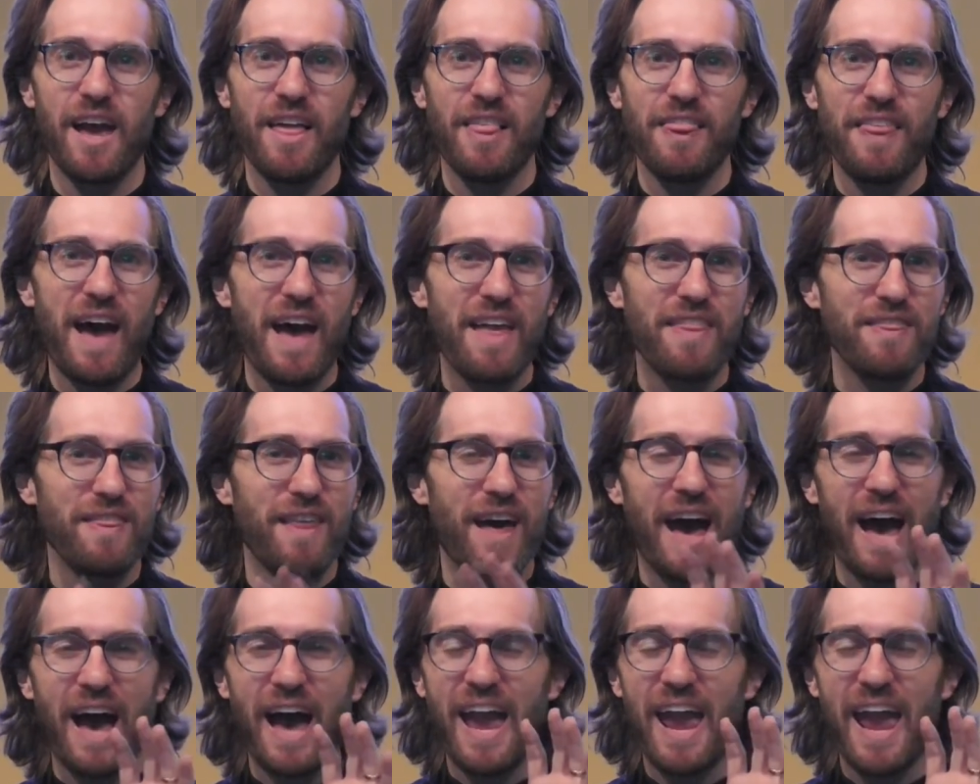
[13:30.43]
that
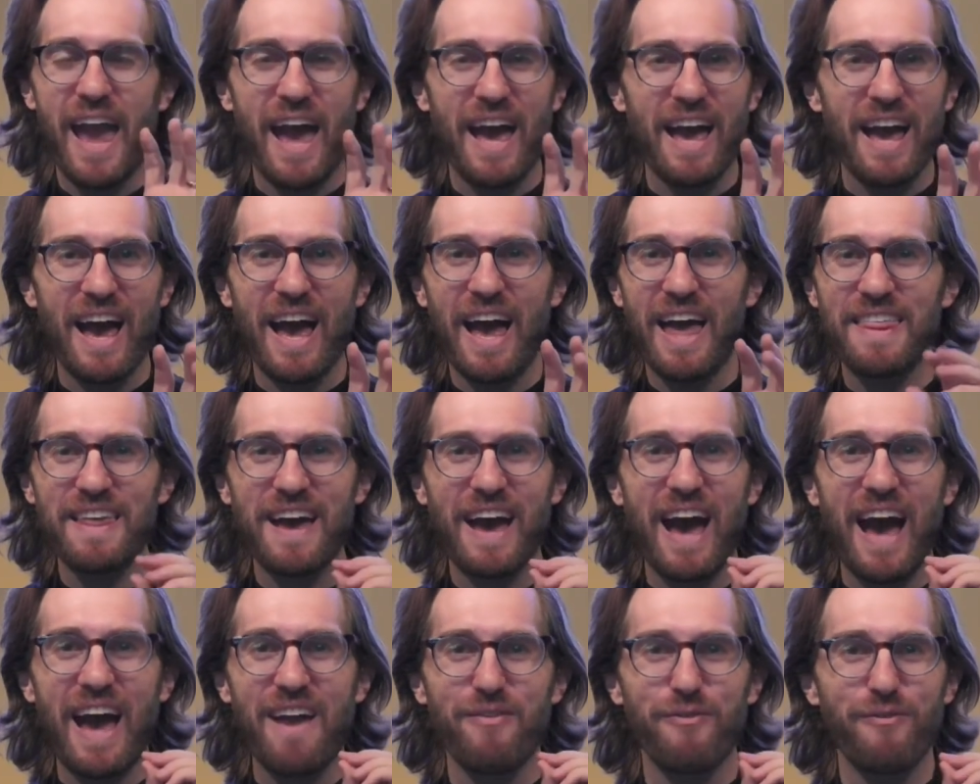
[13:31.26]

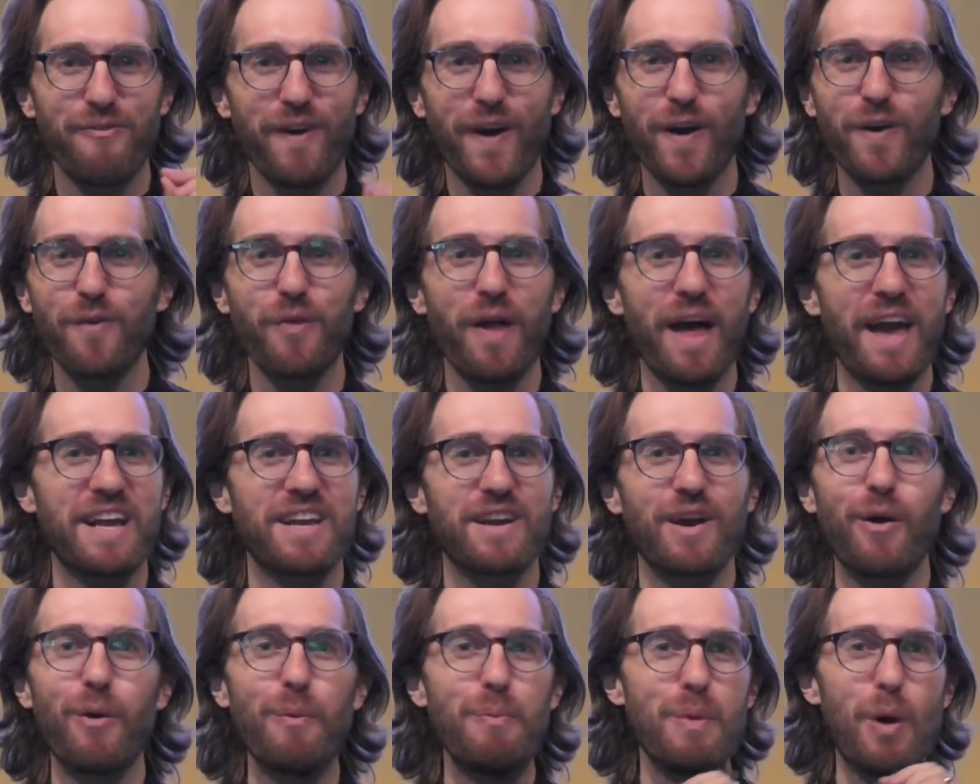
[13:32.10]
I felt like
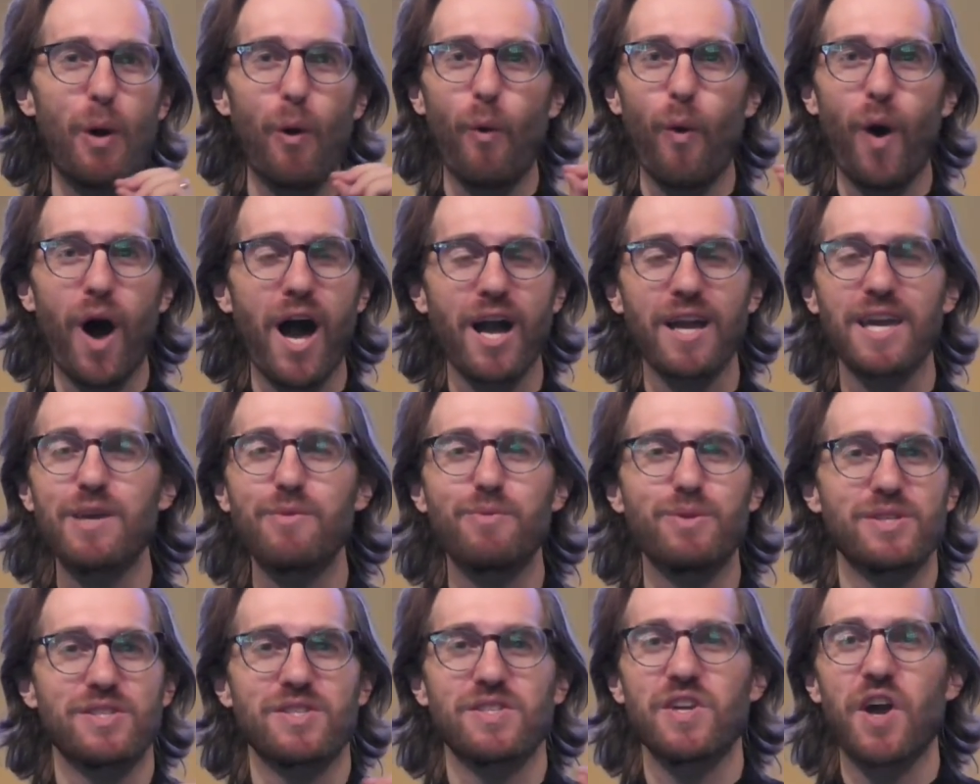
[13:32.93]
Milwaukee,
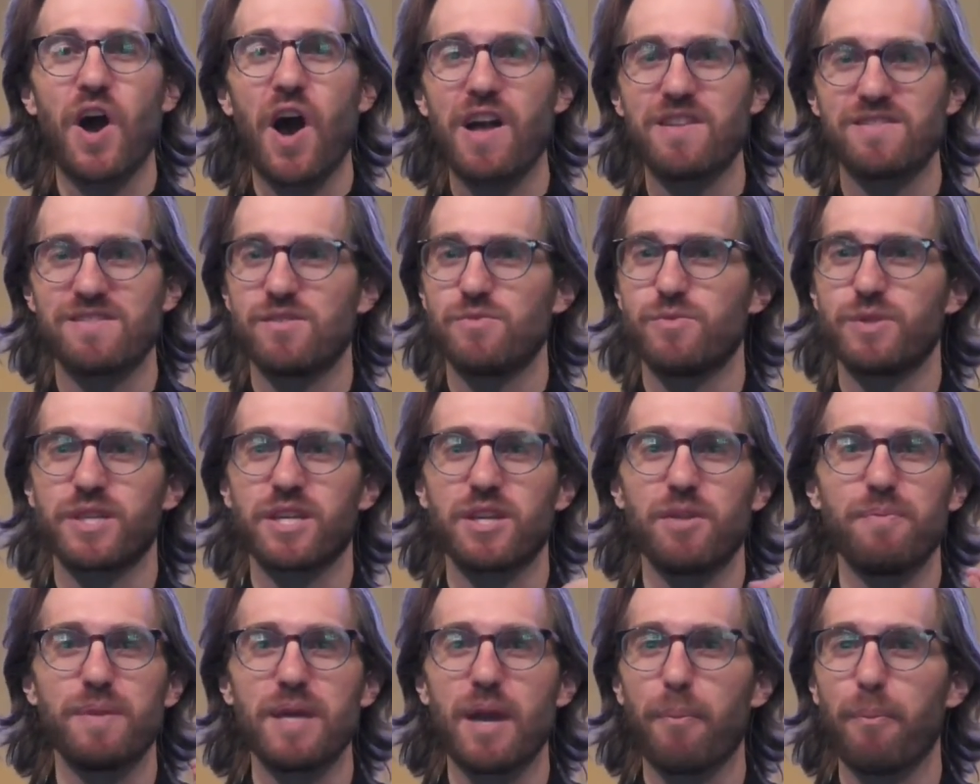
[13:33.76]
Wisconsin was
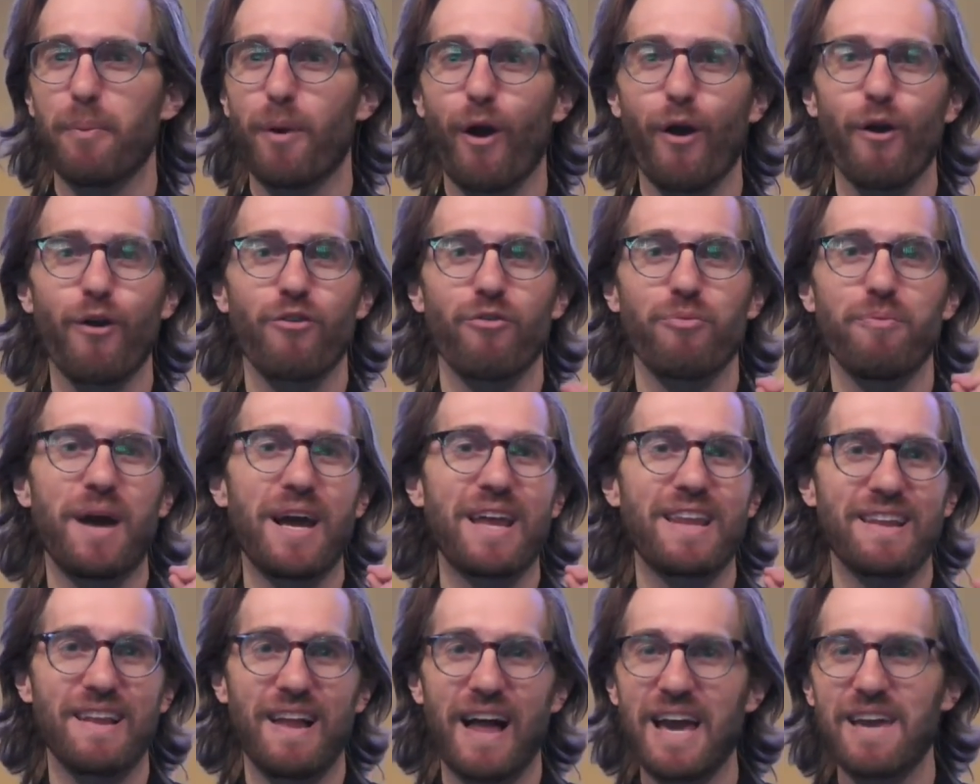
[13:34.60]
going to be a part of my
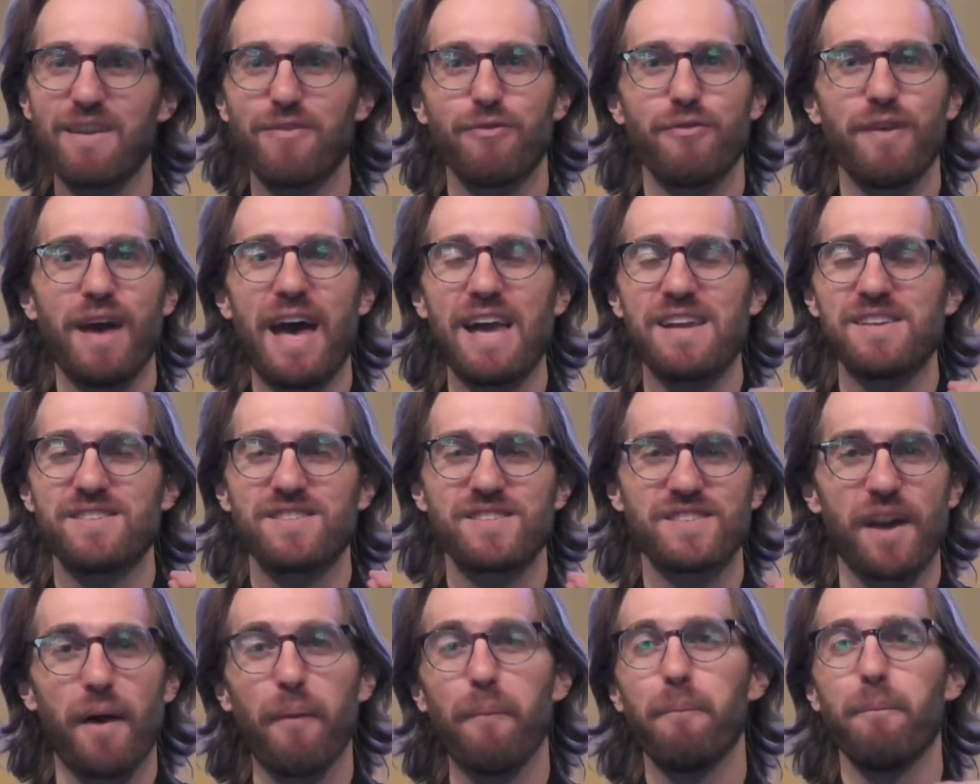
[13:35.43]
life at
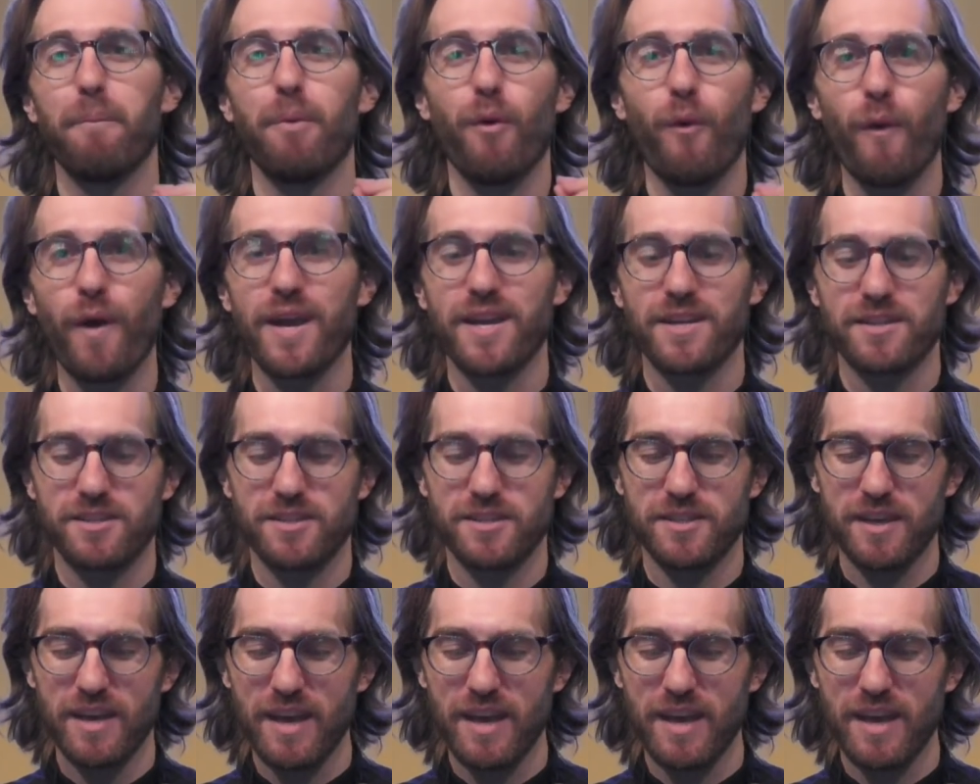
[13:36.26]
some point.